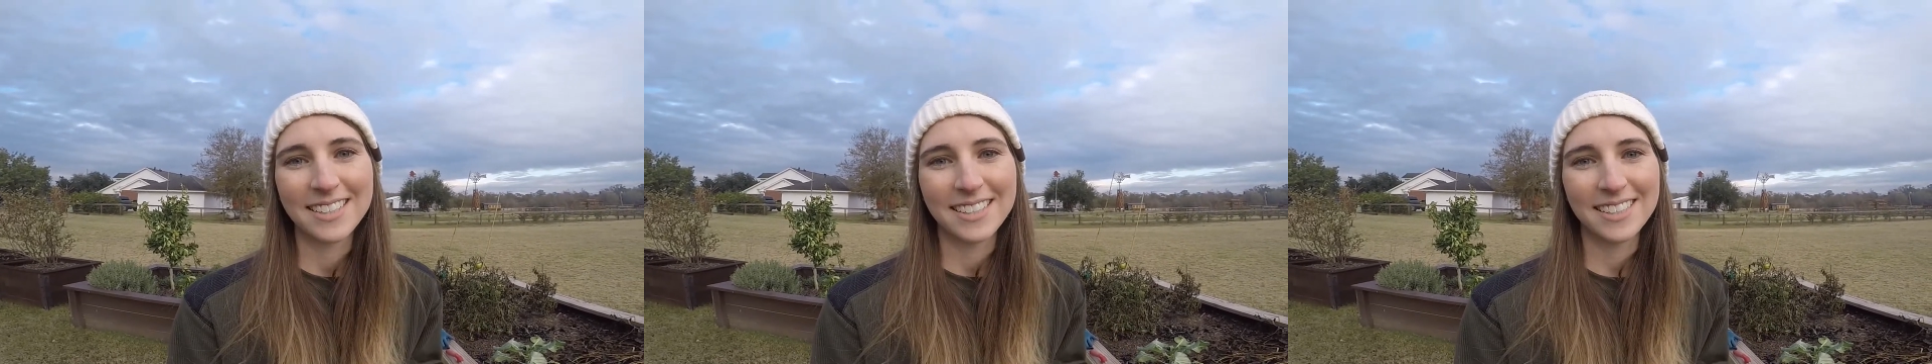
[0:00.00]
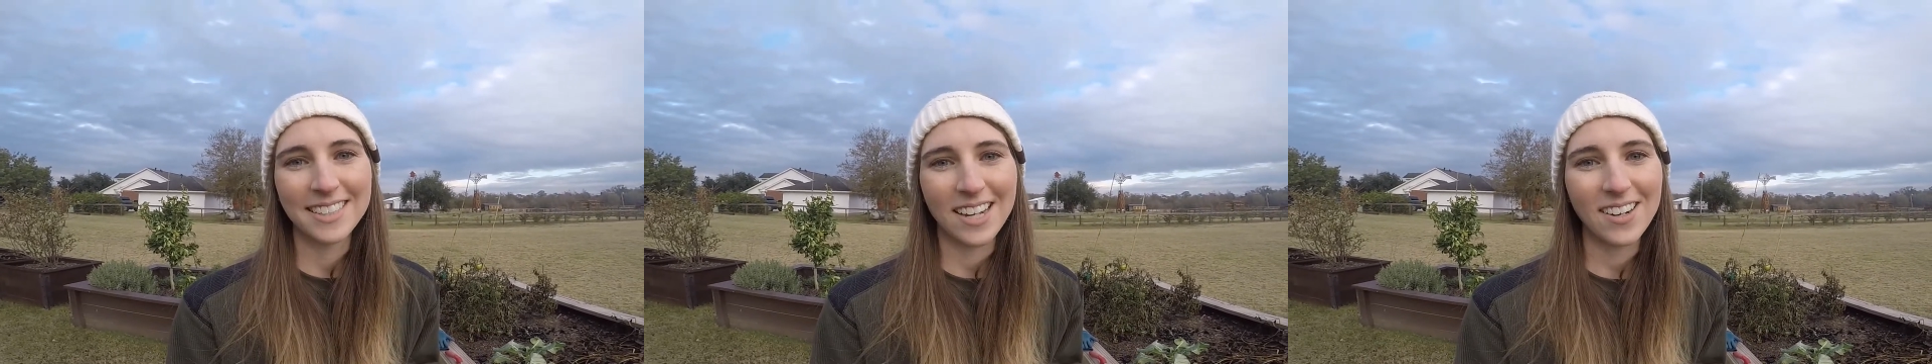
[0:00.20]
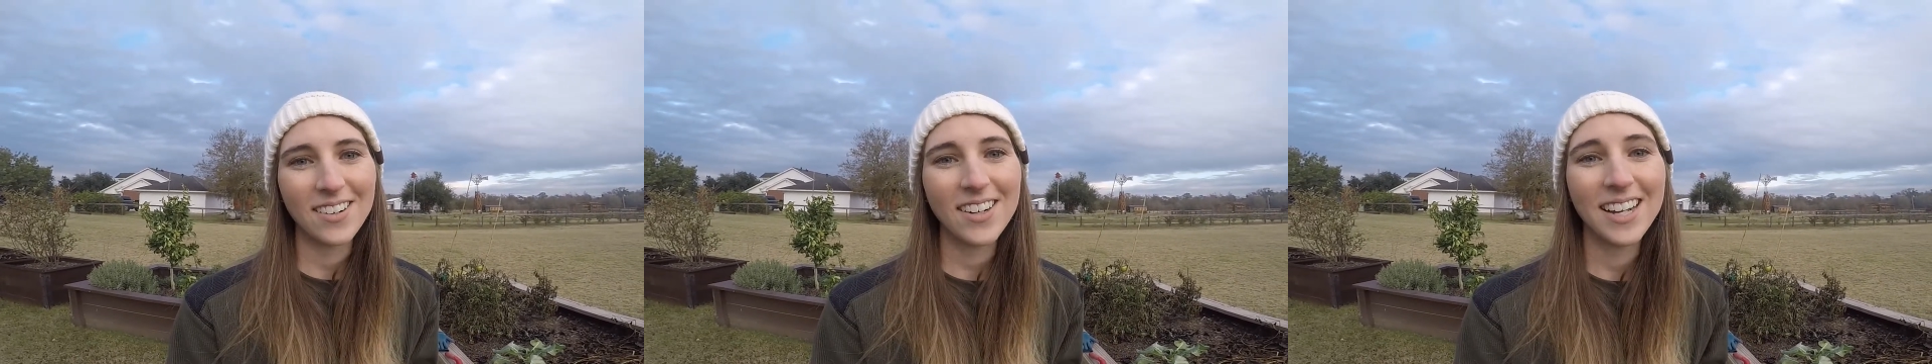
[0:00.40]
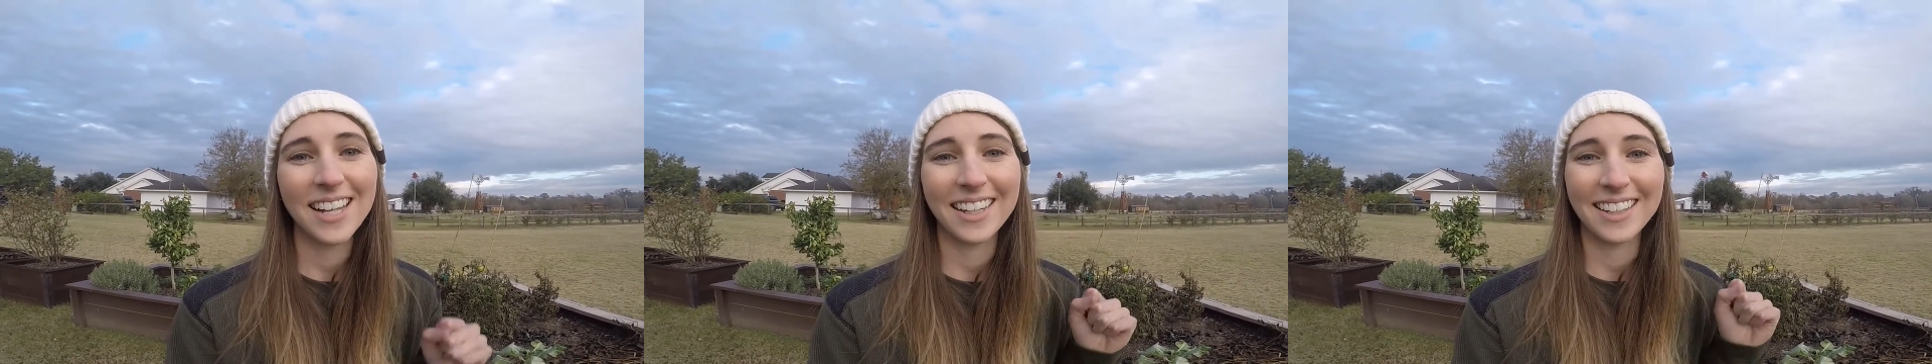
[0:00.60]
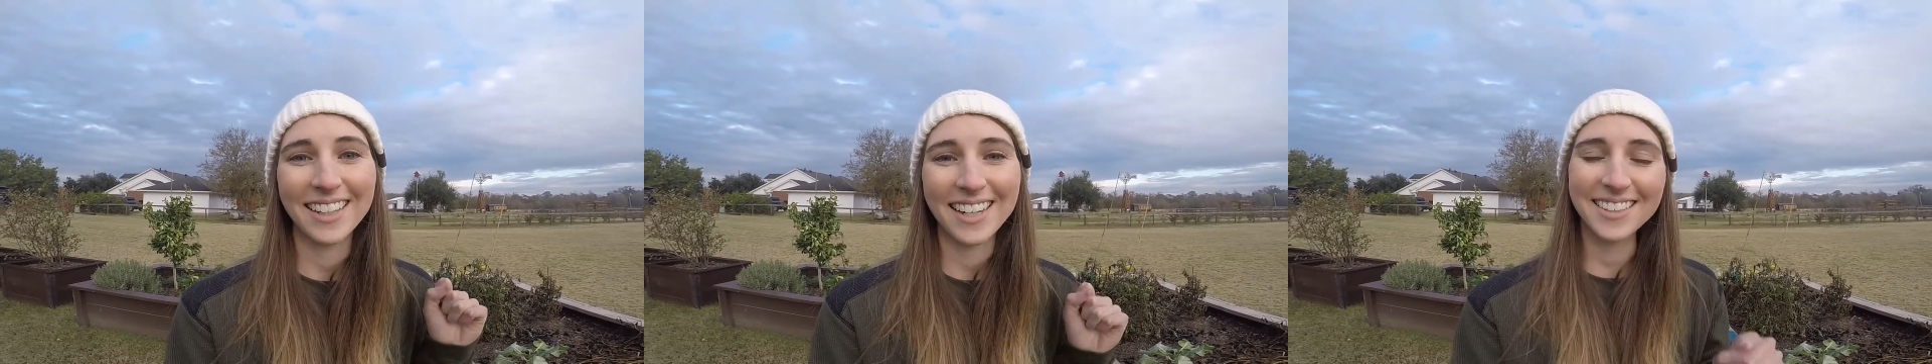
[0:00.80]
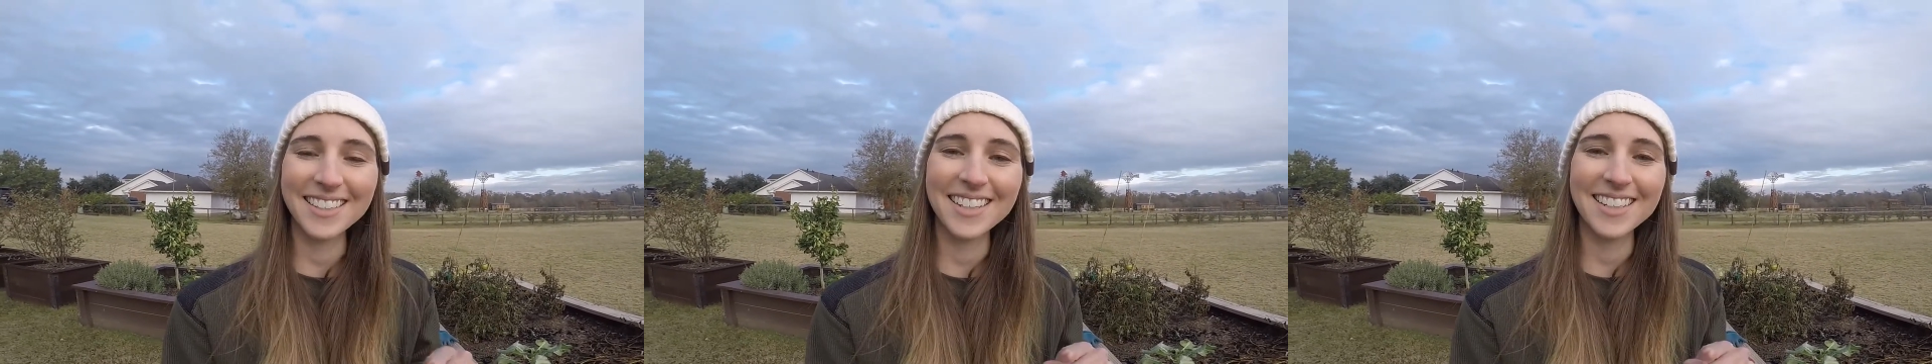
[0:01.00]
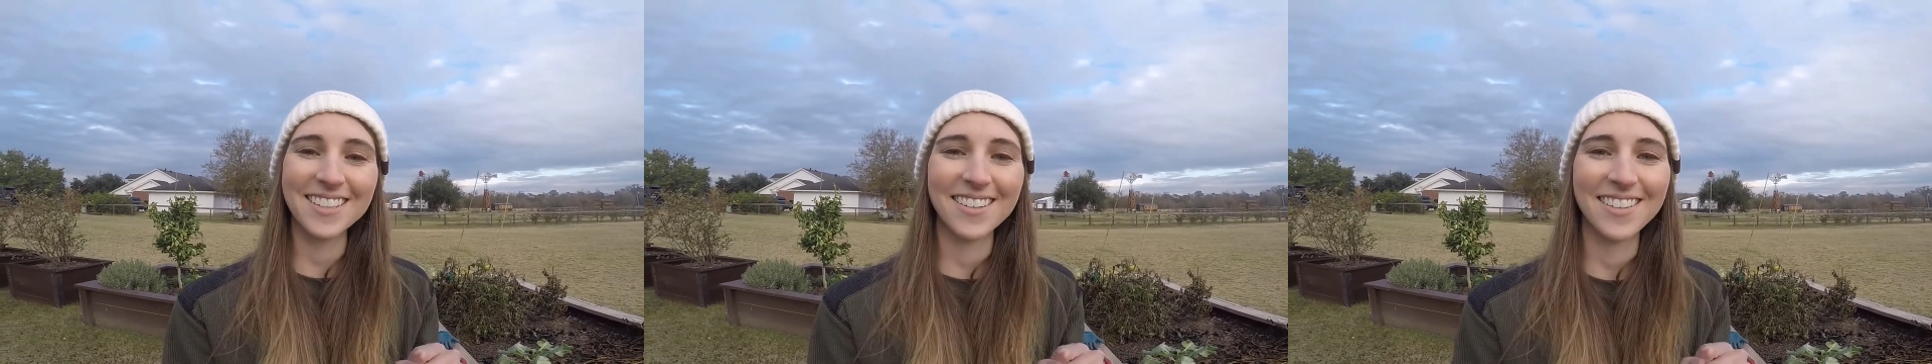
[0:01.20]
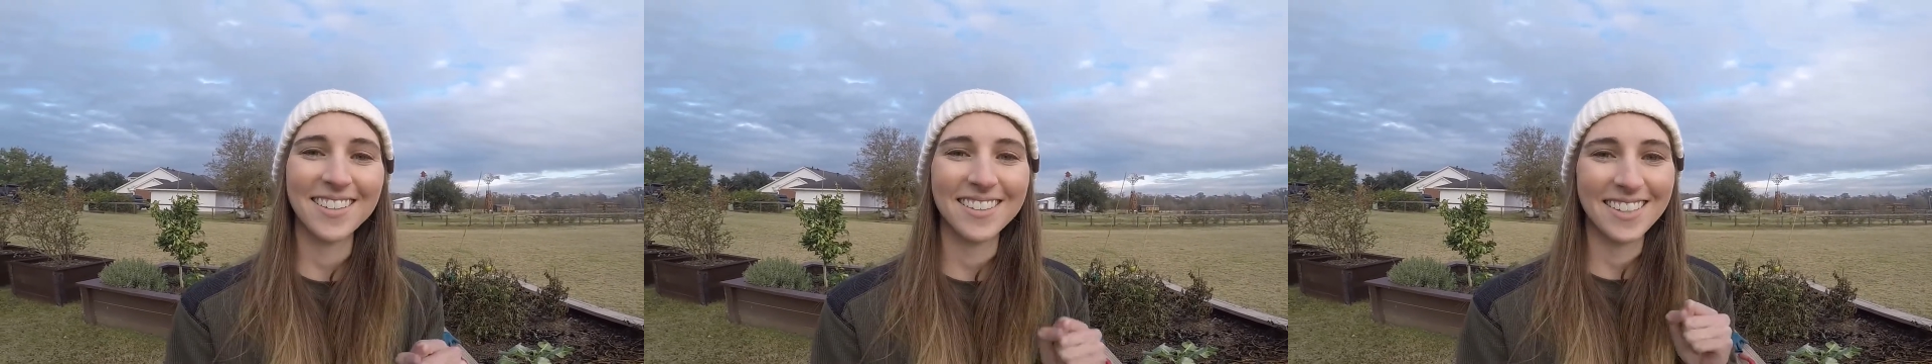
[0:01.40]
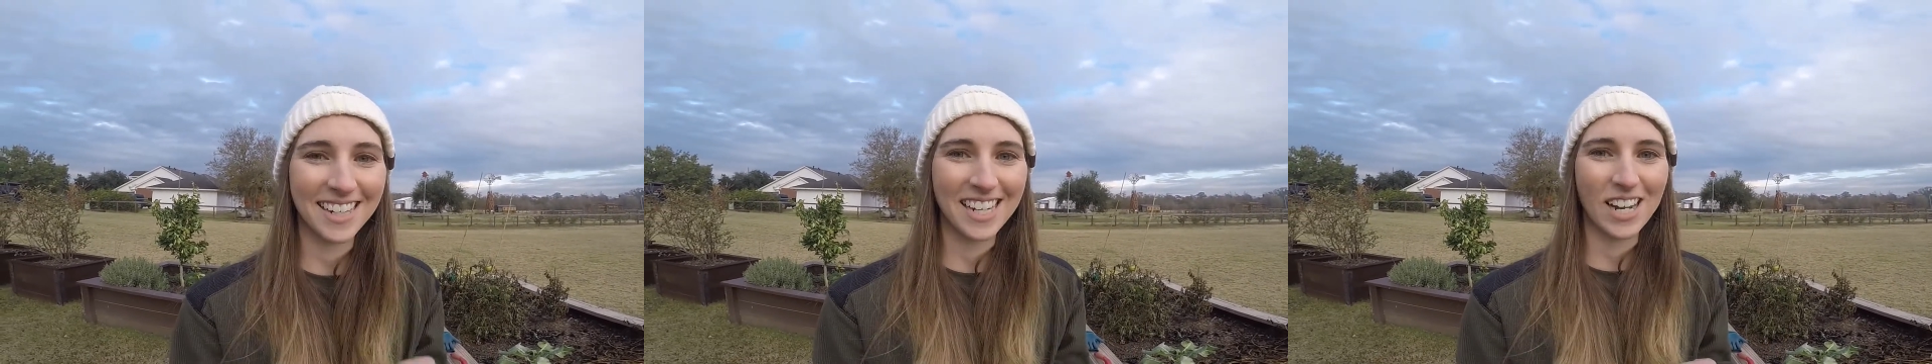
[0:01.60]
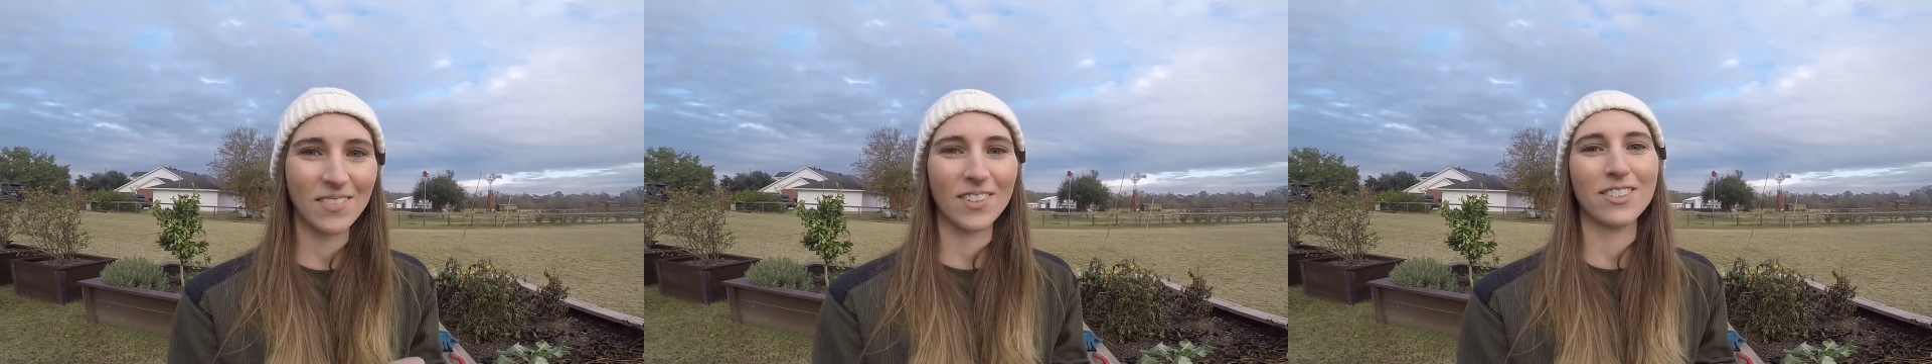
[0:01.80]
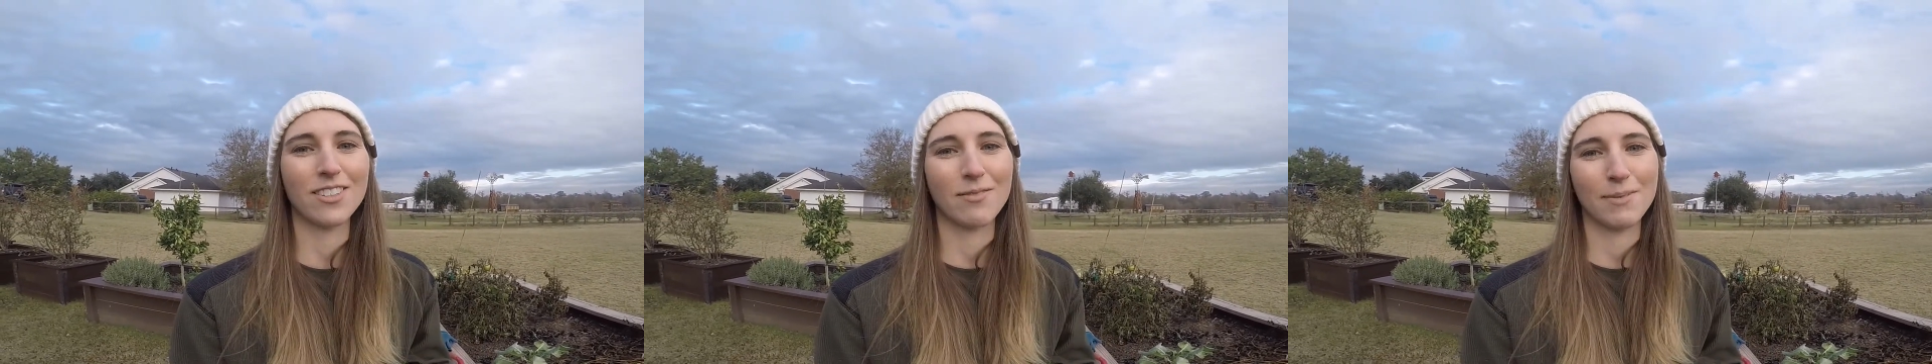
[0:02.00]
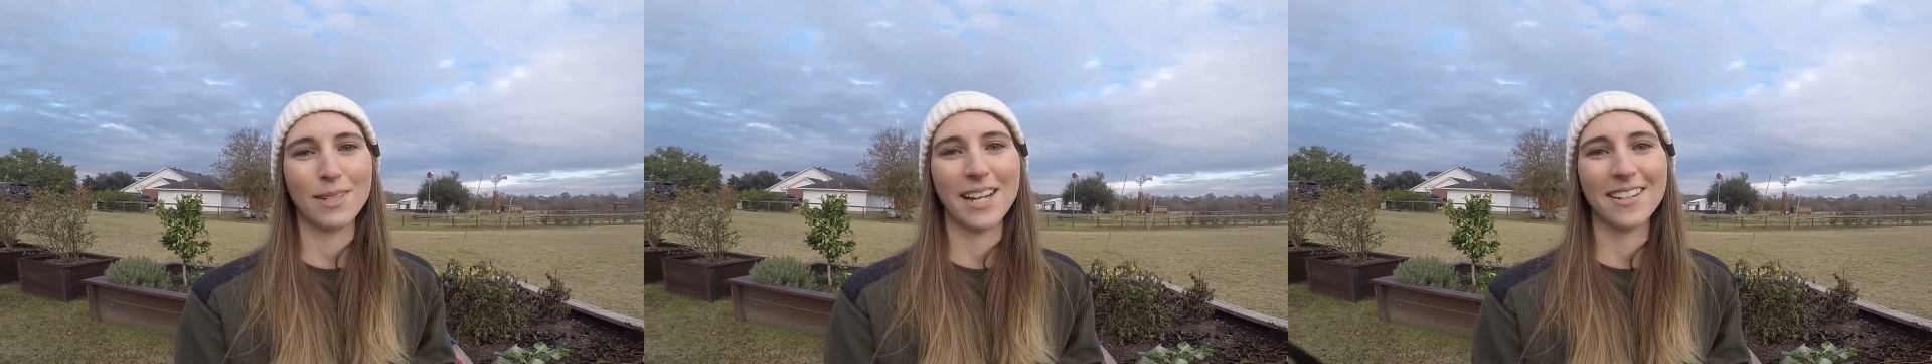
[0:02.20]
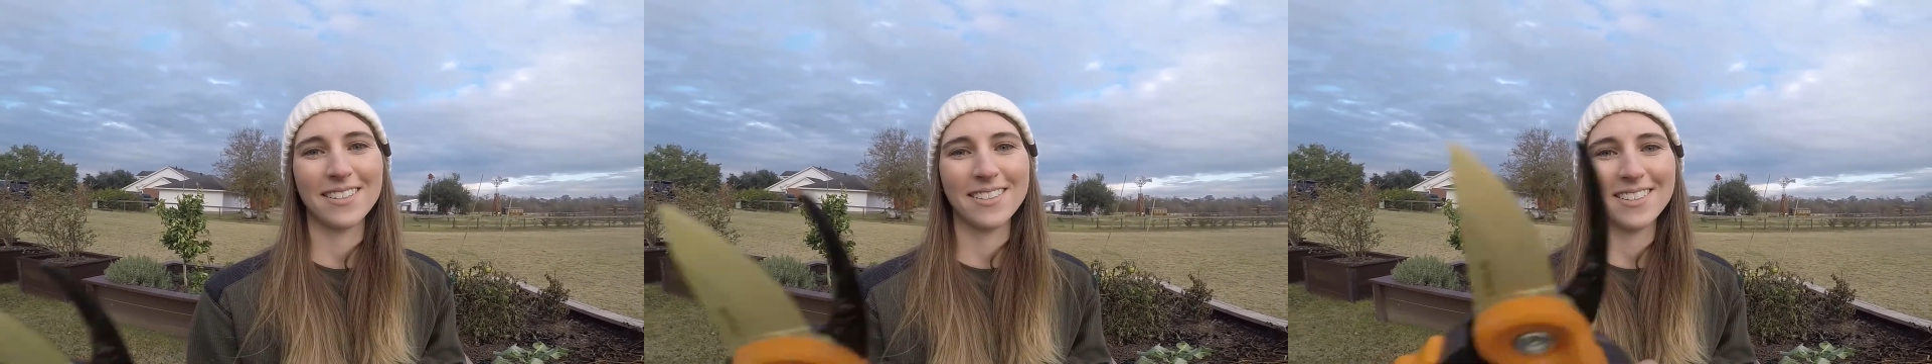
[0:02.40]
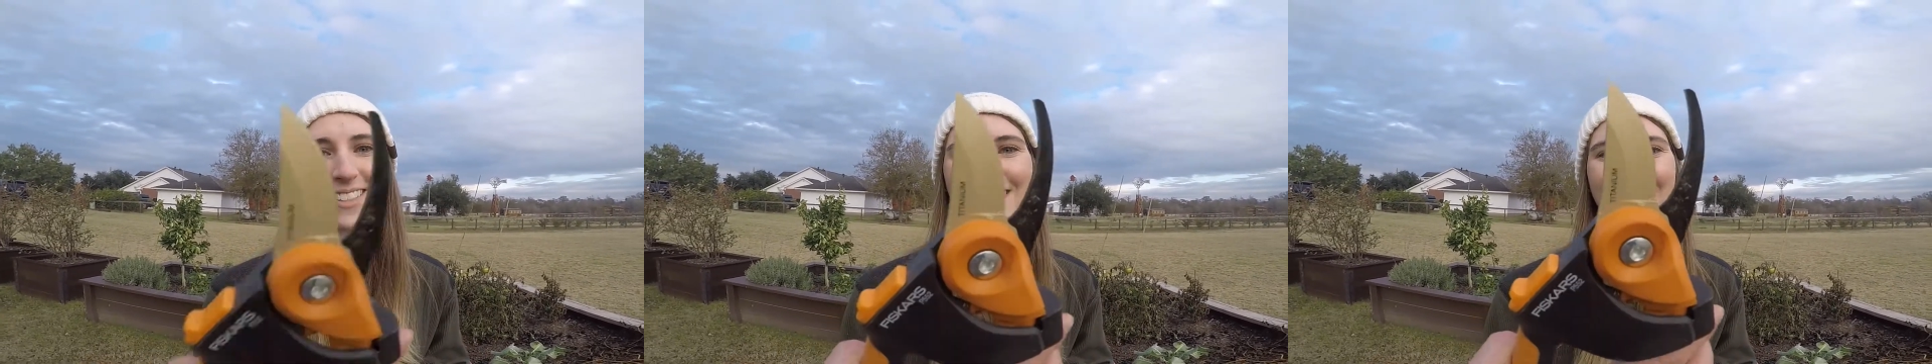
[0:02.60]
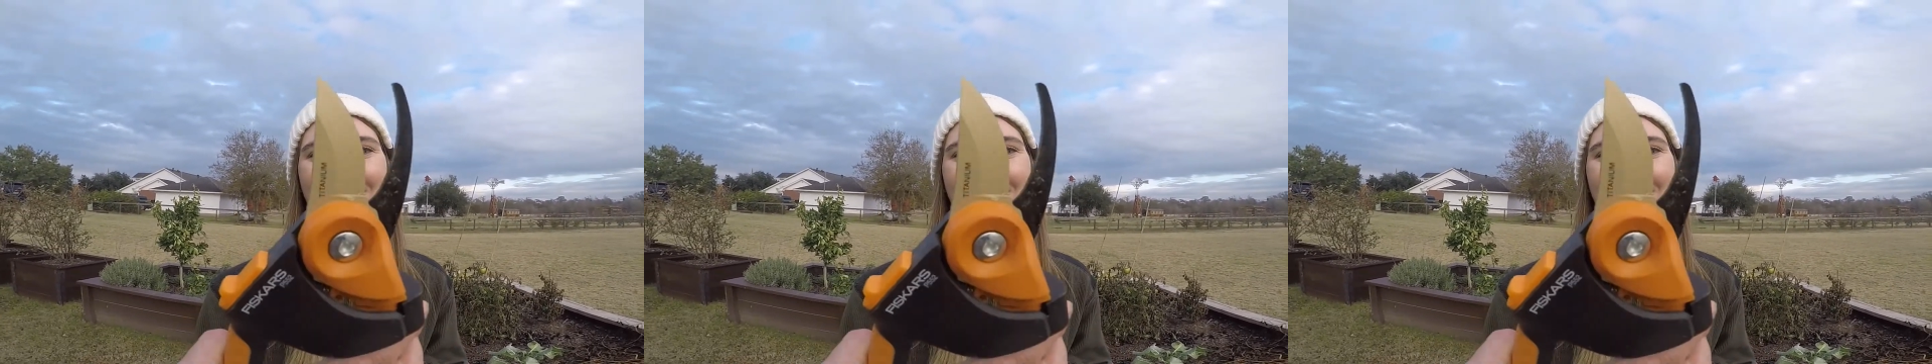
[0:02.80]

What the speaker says: So let's get started on digging up our sweet potatoes.